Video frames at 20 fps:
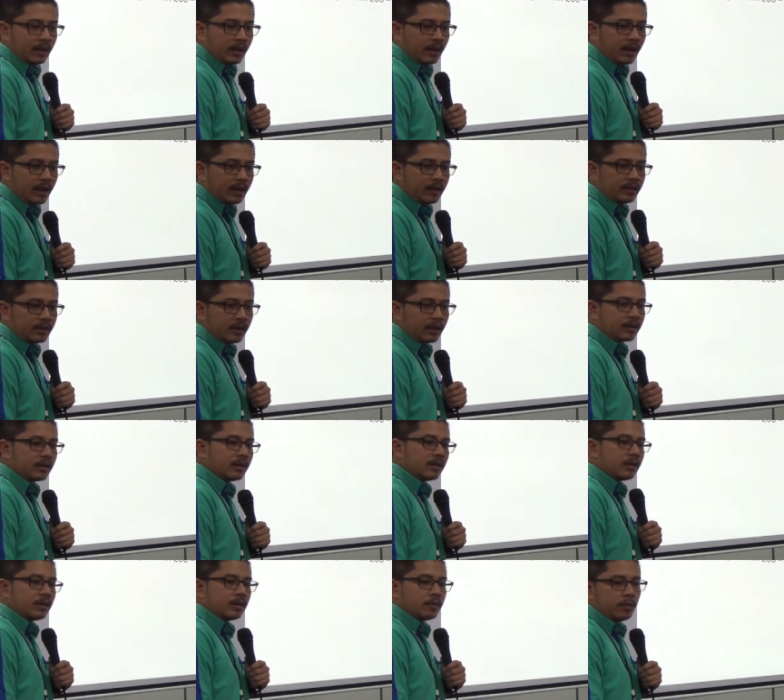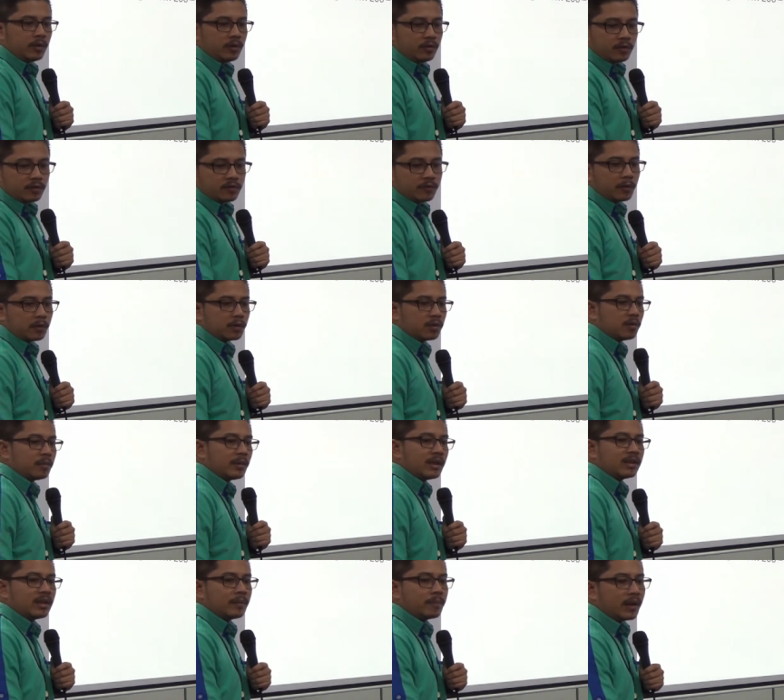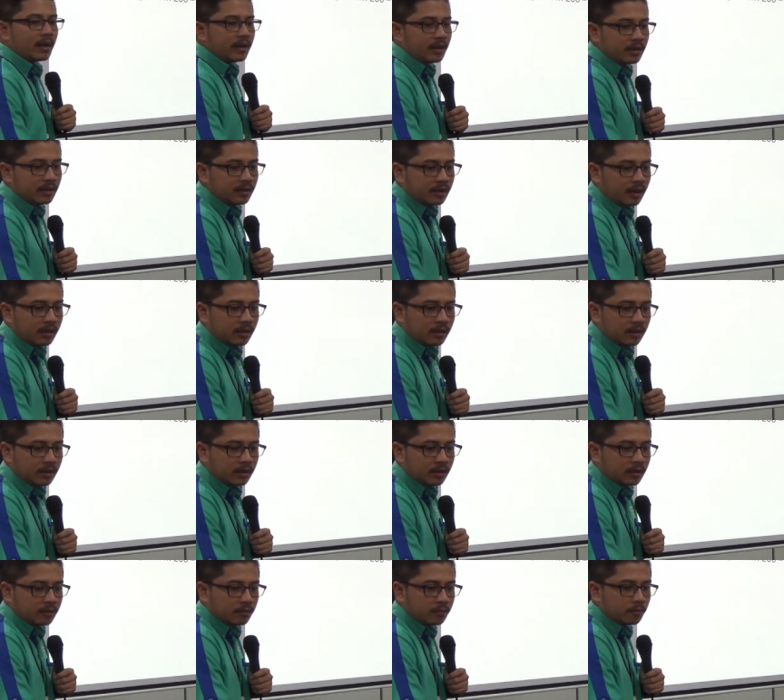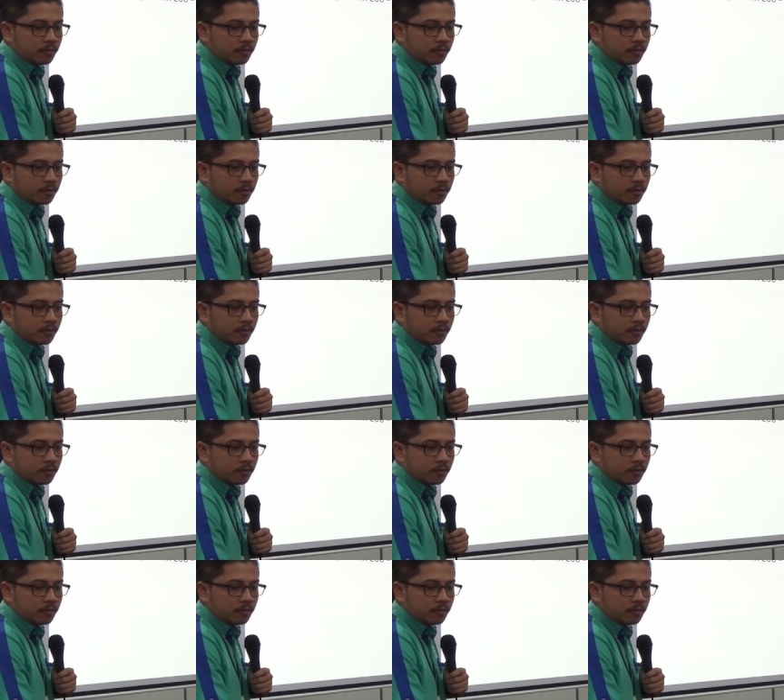And detector, we use photo multiplier detector.